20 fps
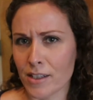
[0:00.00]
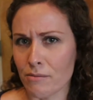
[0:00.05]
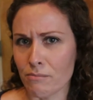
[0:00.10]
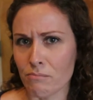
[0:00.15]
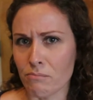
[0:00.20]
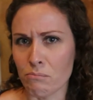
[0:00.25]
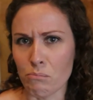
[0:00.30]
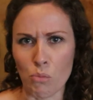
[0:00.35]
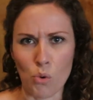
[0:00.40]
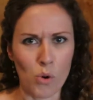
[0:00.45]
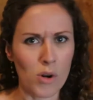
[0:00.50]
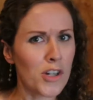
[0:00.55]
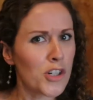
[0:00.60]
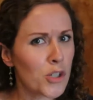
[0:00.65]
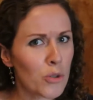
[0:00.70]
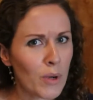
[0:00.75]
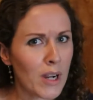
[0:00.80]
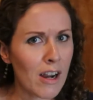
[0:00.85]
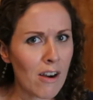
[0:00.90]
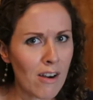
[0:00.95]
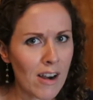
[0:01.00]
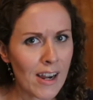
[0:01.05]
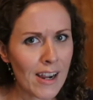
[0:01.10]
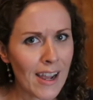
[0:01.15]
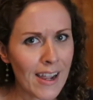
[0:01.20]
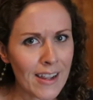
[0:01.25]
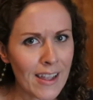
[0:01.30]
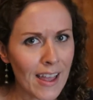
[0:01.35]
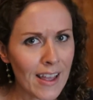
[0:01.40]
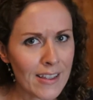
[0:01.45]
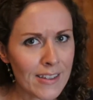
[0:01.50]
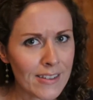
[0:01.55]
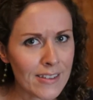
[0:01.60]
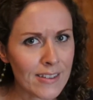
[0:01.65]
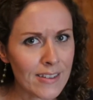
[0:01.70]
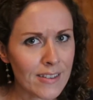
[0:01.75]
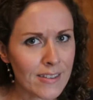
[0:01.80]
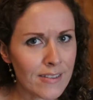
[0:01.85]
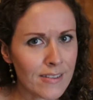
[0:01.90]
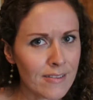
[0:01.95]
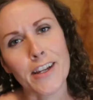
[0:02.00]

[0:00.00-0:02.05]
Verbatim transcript: the mortuary, I guess.